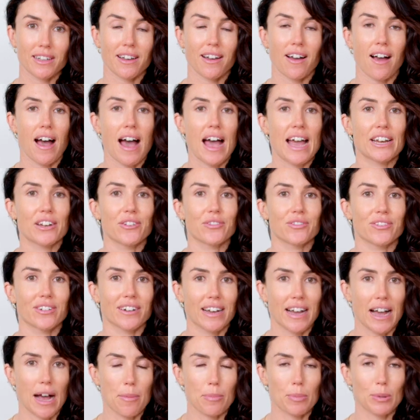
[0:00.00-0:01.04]
Guide for
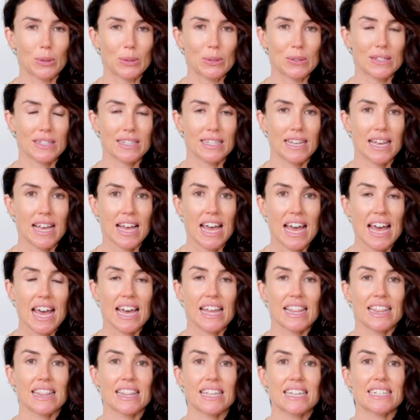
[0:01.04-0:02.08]
Couples.
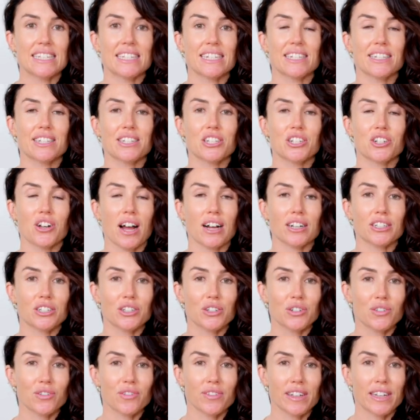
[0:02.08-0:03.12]
This
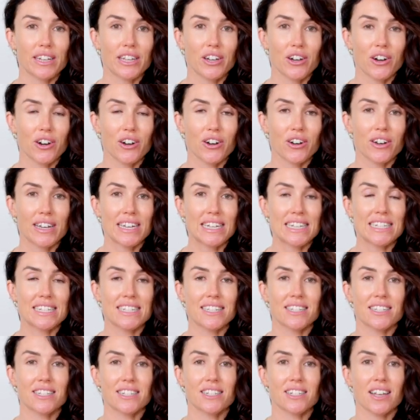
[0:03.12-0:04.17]
instructional video is
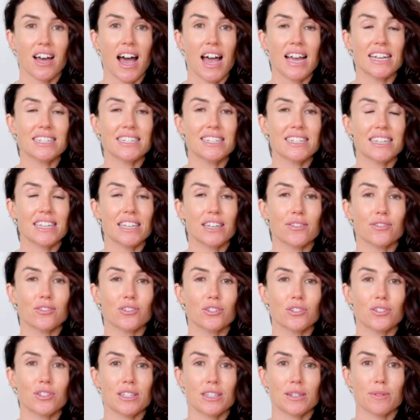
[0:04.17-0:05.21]
designed to give
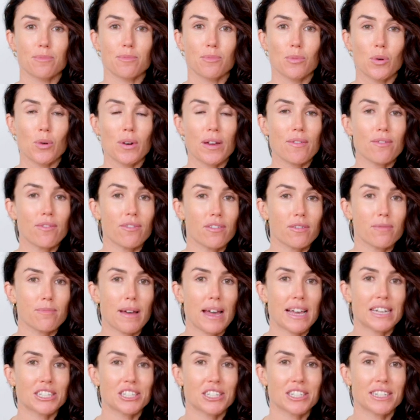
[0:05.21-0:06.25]
you some more
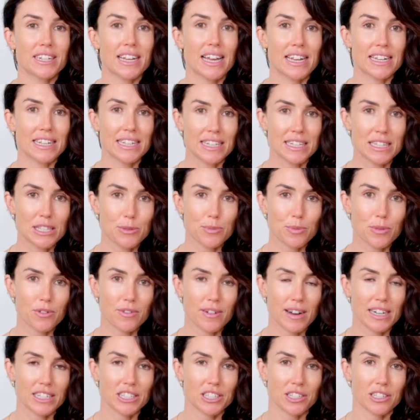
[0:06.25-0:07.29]
information and
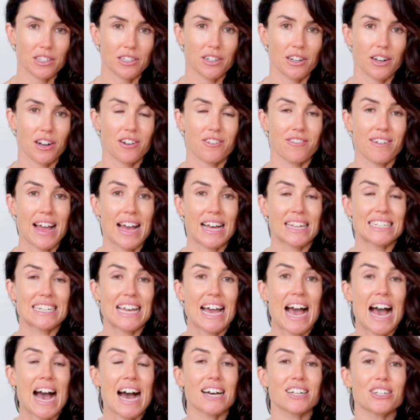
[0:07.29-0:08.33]
inspiration around
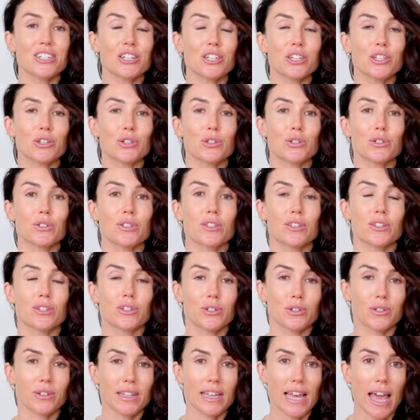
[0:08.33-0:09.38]
how to use the
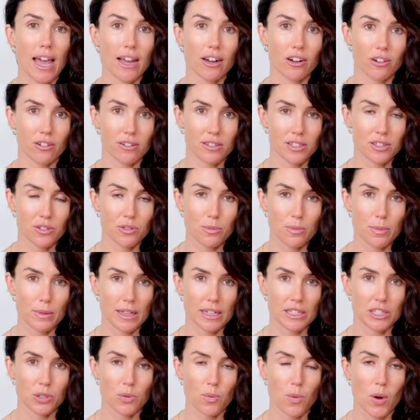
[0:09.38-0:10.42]
Juliet Crystal
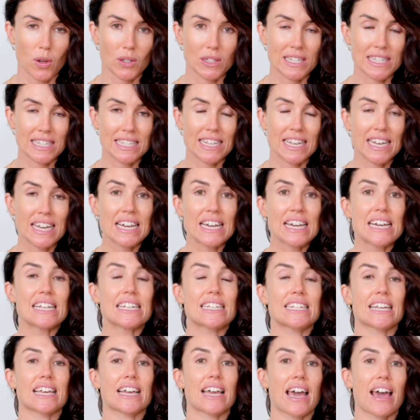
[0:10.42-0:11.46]
Pleasure Wands
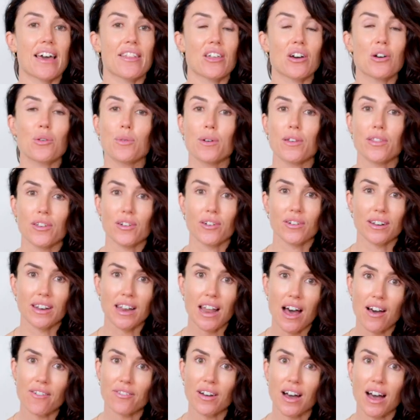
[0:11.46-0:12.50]
together with your
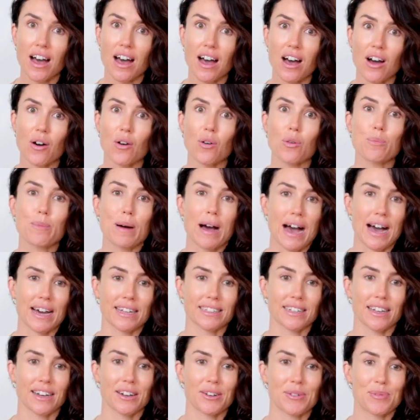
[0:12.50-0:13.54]
lover or
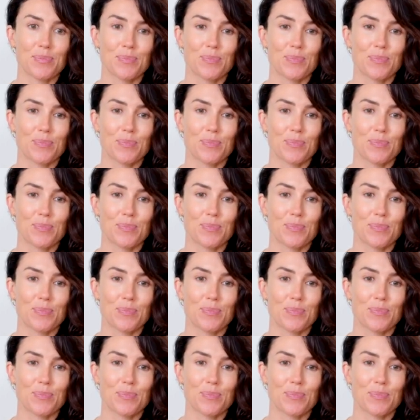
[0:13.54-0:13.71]
partner.